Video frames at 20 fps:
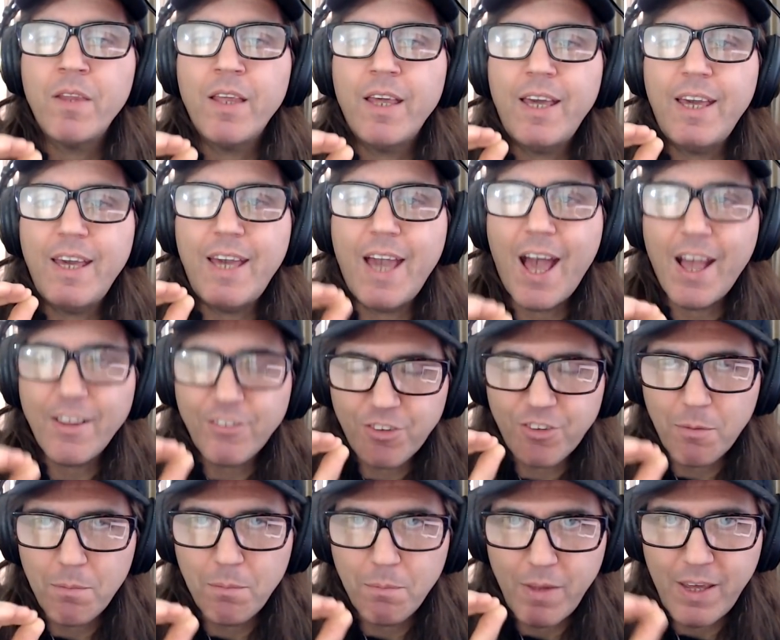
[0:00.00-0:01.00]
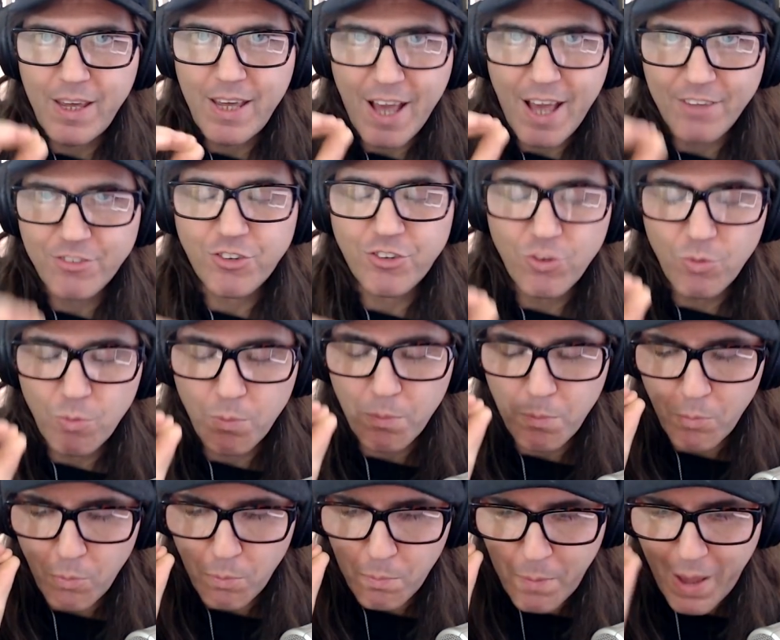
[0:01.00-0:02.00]
He has to he has to
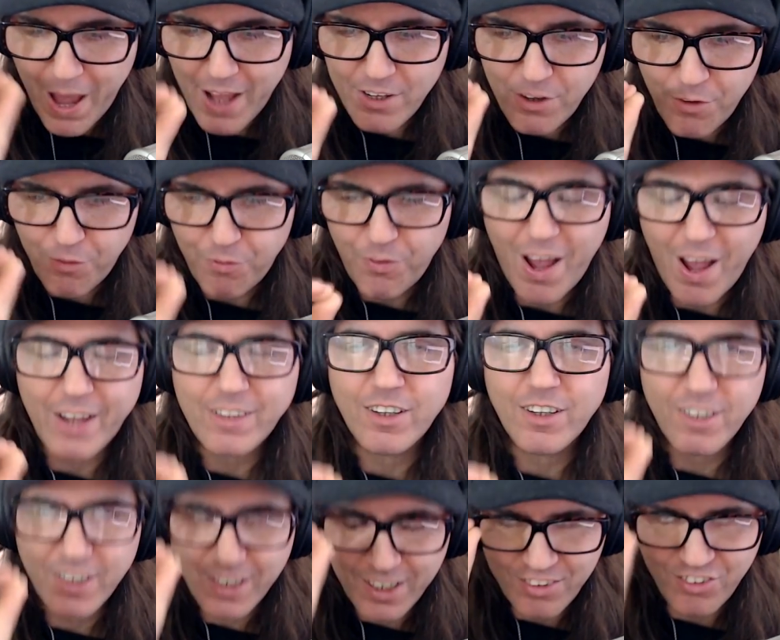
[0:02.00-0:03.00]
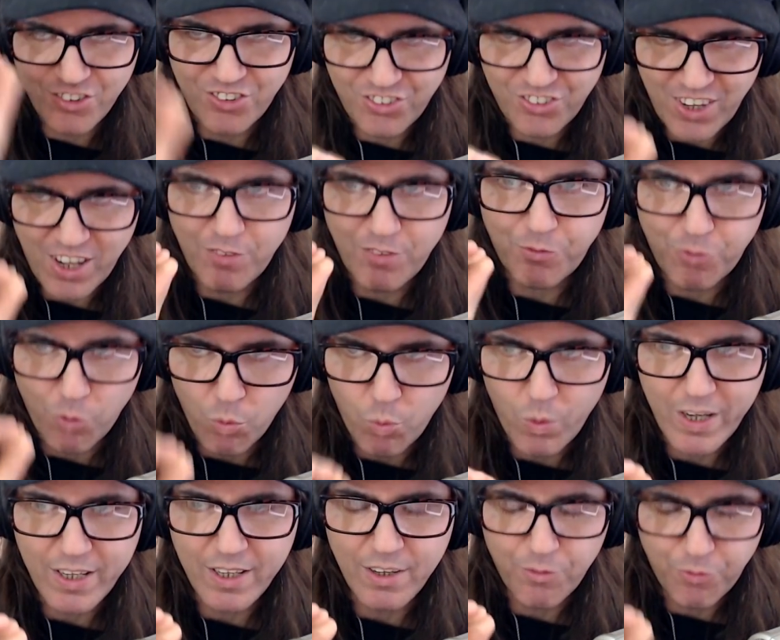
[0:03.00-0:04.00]
manufacture the consent for
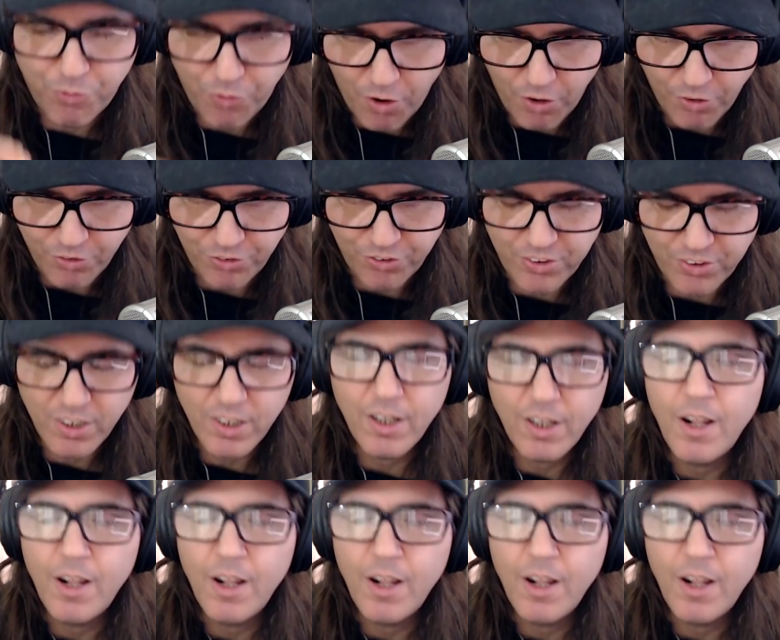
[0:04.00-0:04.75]
winning first,